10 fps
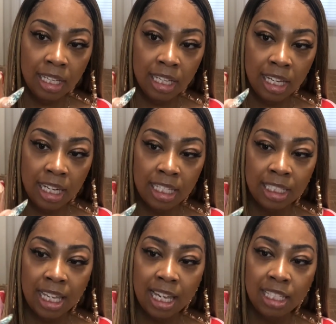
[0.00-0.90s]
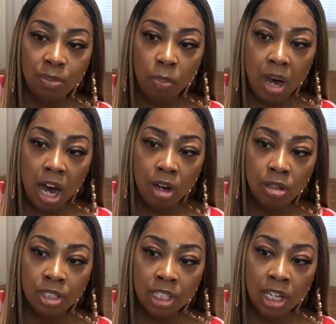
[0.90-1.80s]
And it says
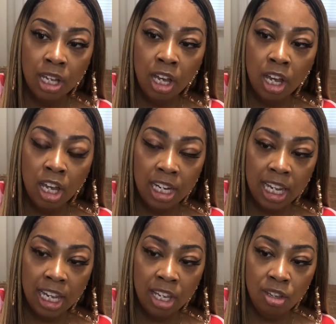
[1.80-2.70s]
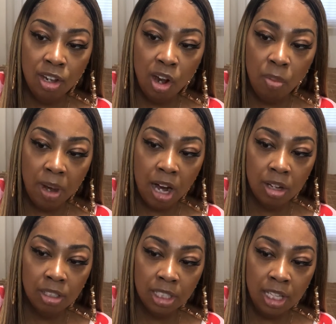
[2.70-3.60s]
Balls, then Hugo
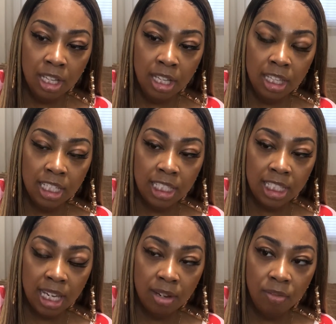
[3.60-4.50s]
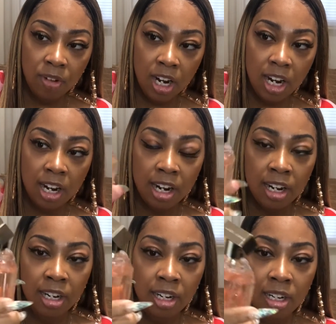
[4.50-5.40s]
Balls, the scent for
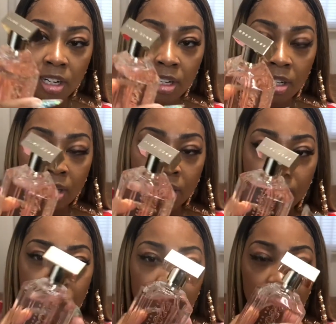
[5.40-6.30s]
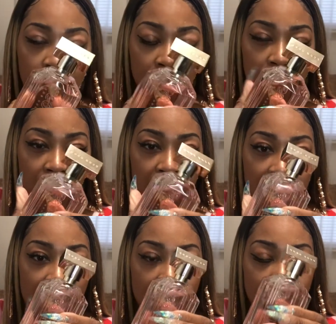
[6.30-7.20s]
her. Ooh, this
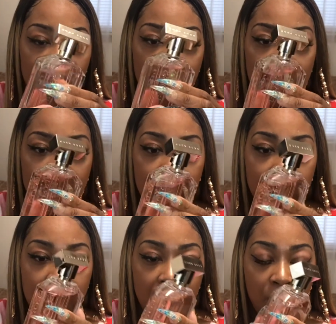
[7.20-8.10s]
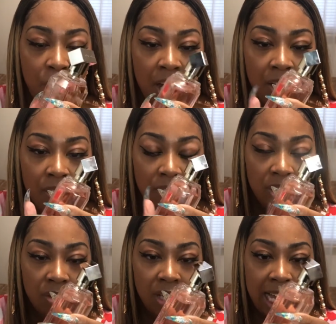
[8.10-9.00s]
like an elegant bottle,
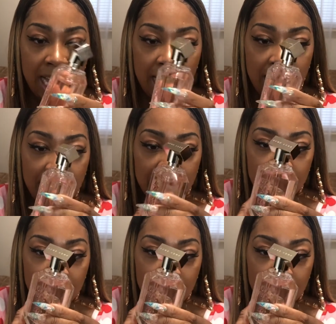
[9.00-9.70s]
you guys.